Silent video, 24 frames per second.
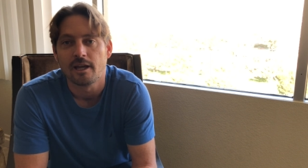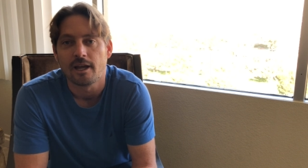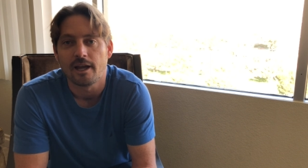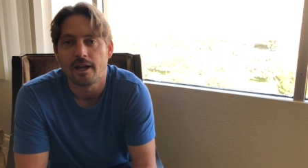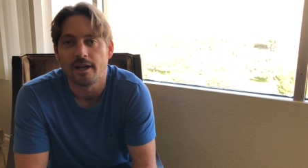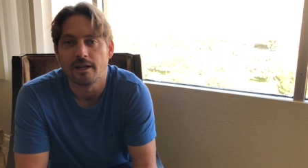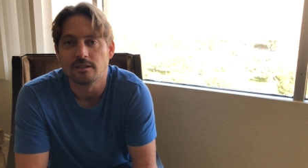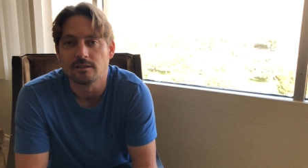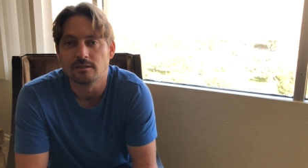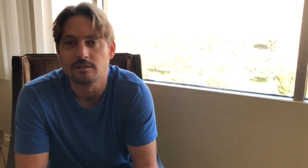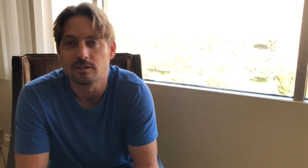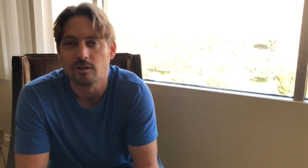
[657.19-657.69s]

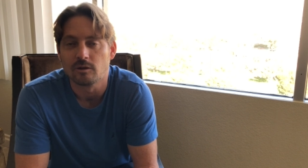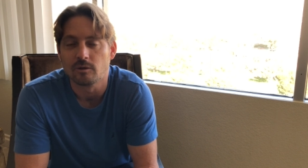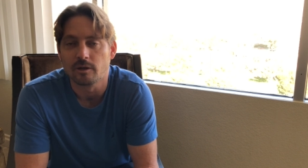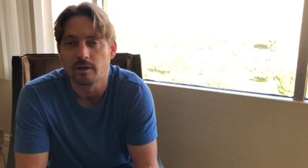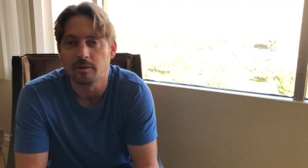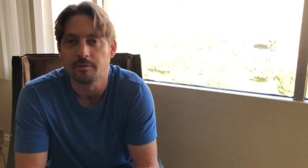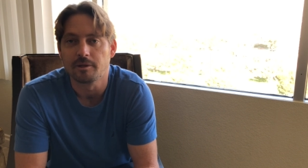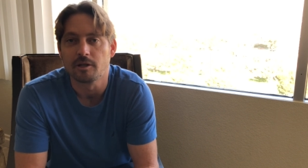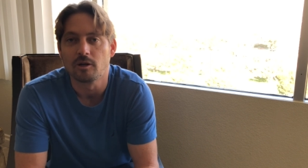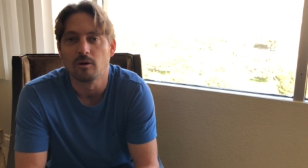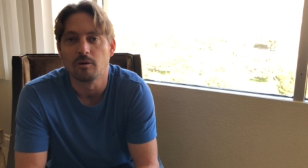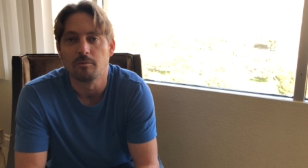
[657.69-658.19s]
And so we're
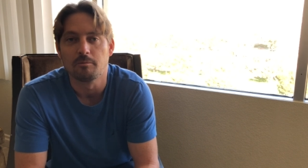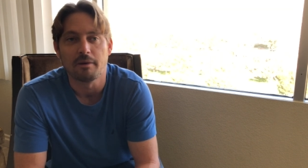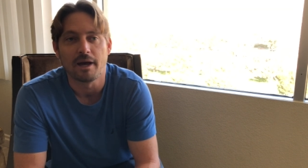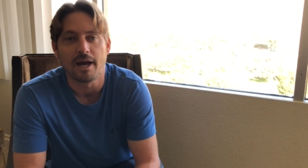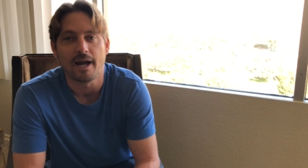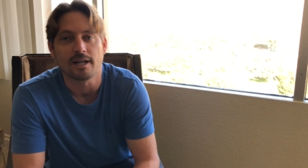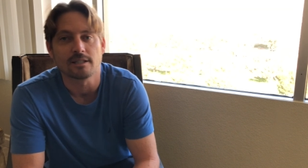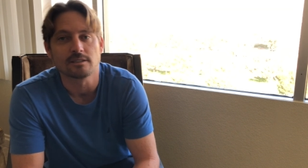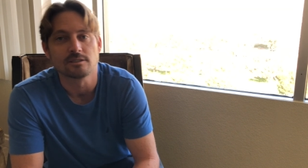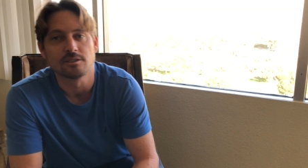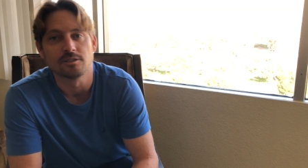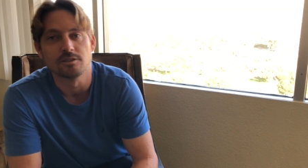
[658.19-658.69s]
going to be going
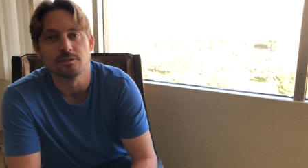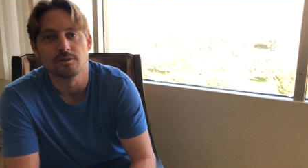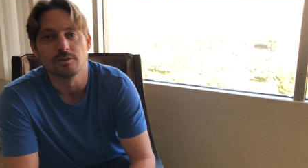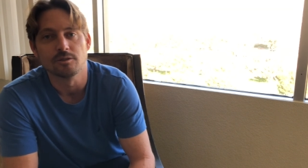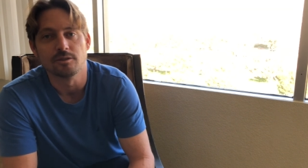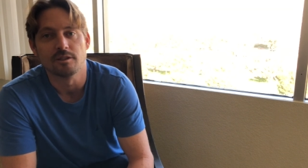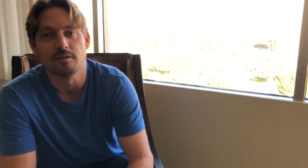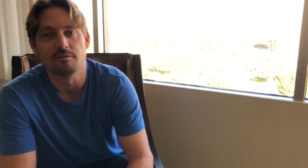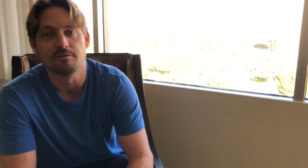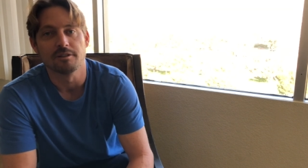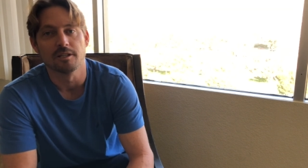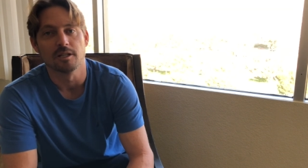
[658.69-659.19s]
back to
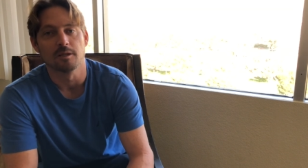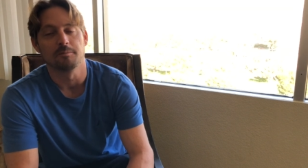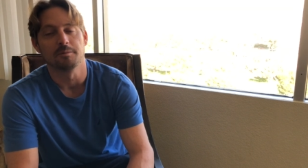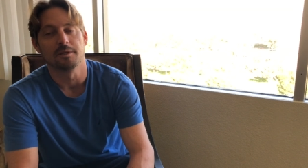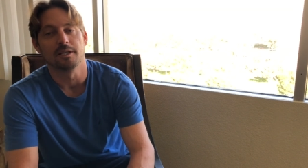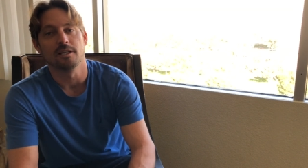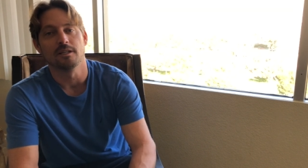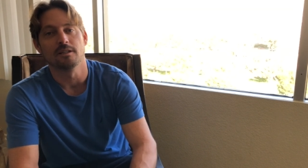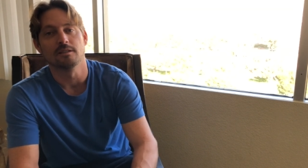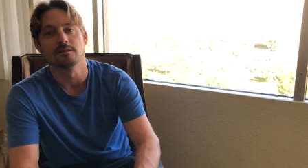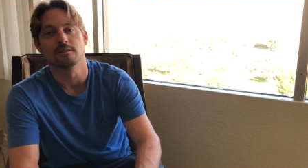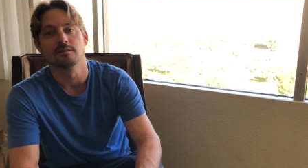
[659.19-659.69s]
the
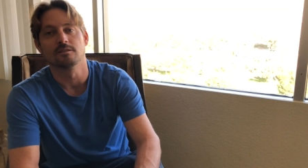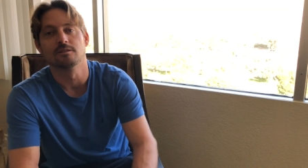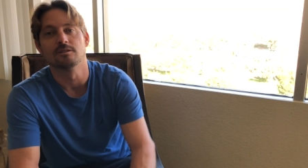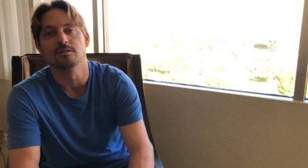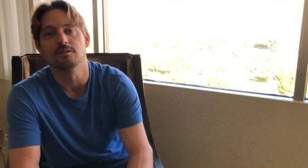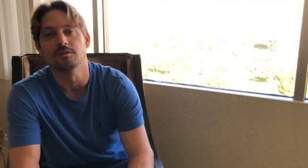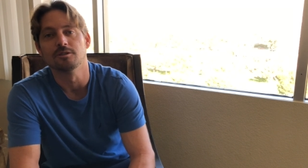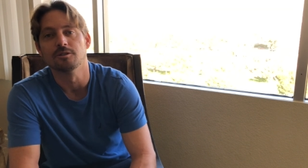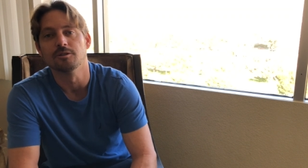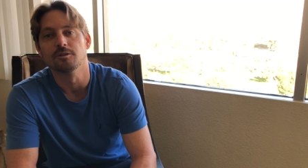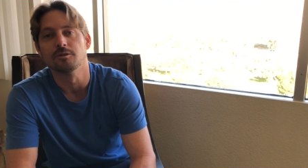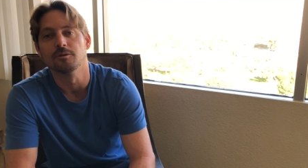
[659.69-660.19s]
Philippines
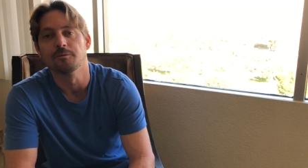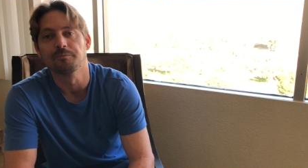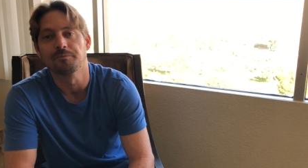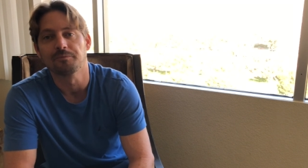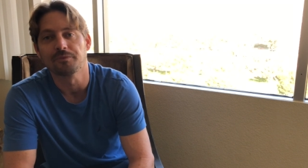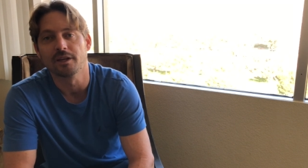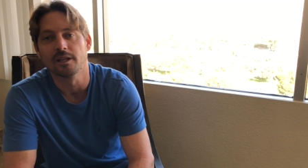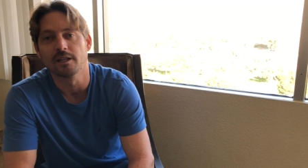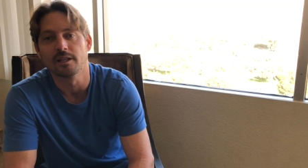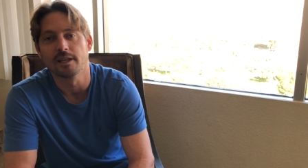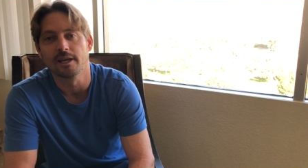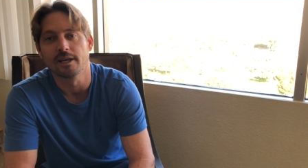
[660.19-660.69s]
to
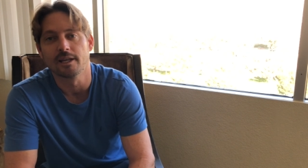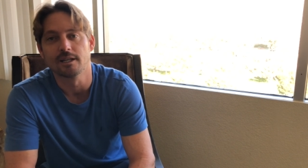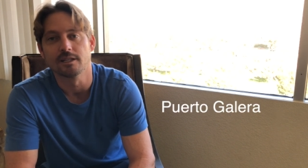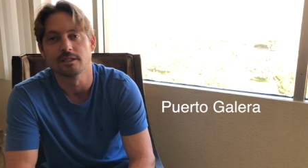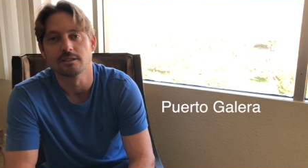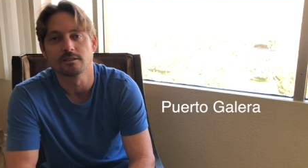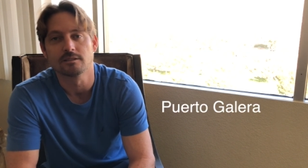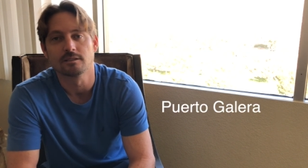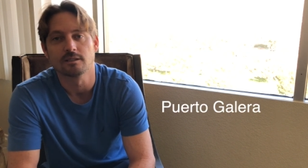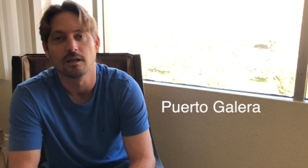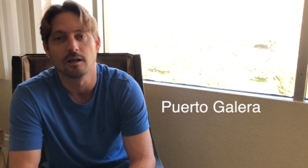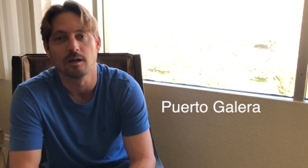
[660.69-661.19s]

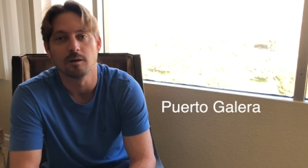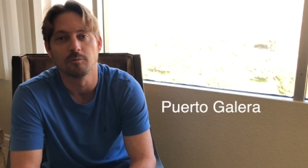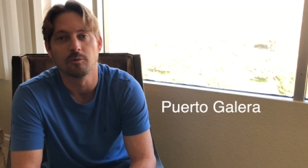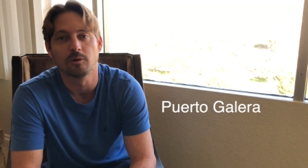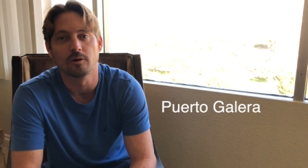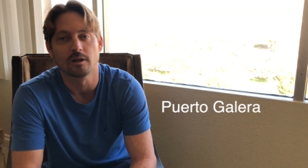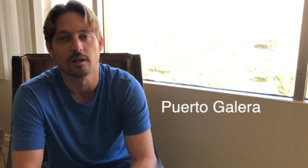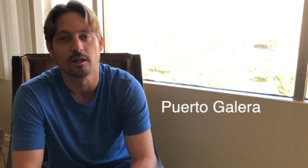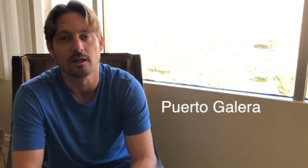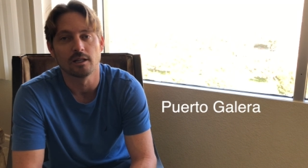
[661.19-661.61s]
Atlantis Puerto